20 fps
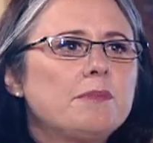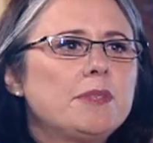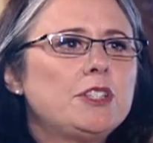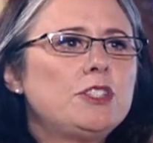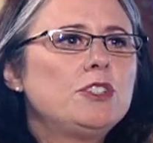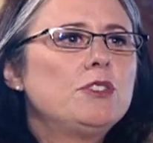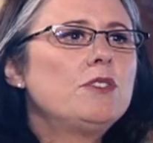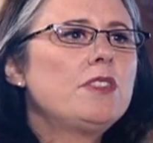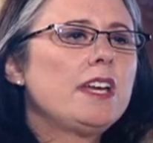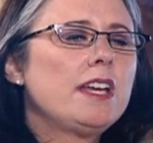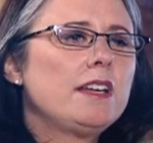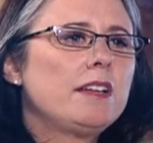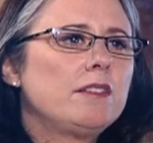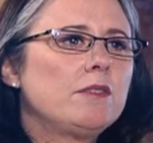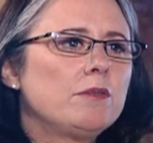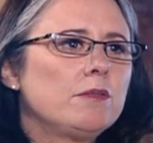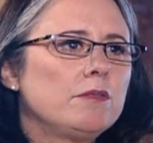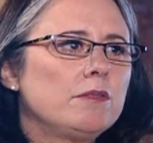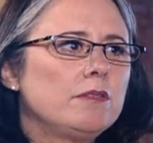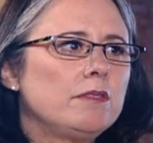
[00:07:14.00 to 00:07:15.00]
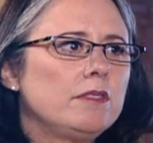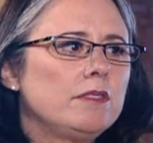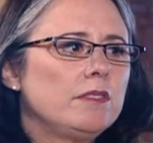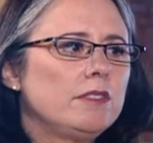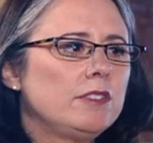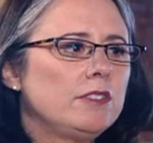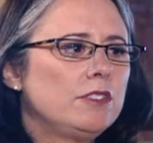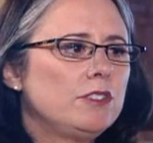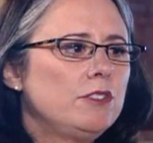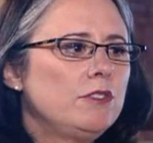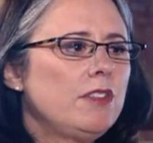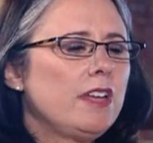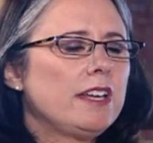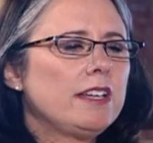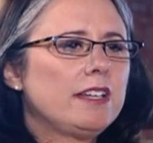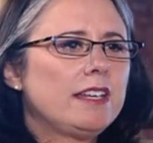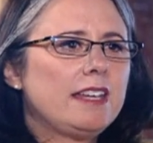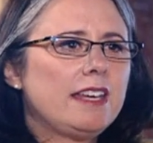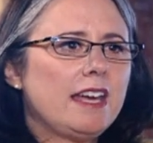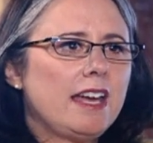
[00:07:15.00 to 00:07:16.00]
But do they do
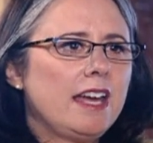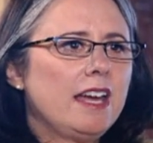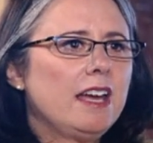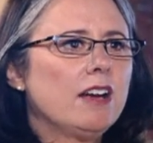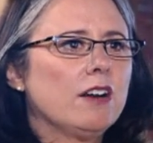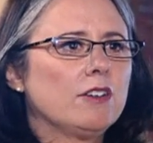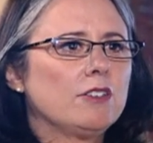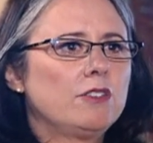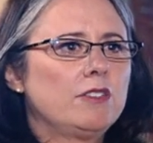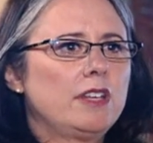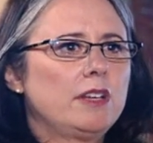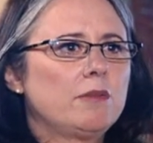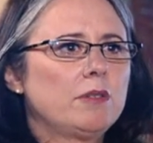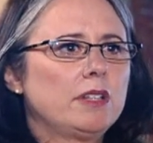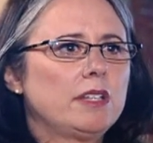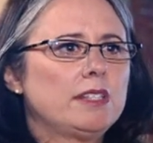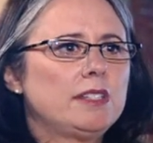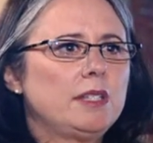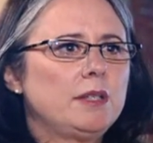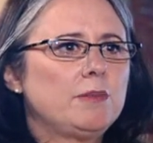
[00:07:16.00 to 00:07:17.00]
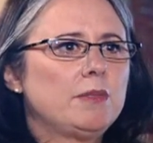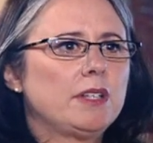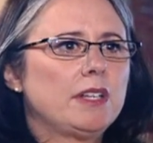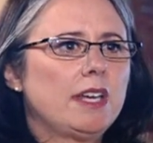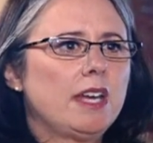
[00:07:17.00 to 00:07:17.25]
they care? Do they really seem to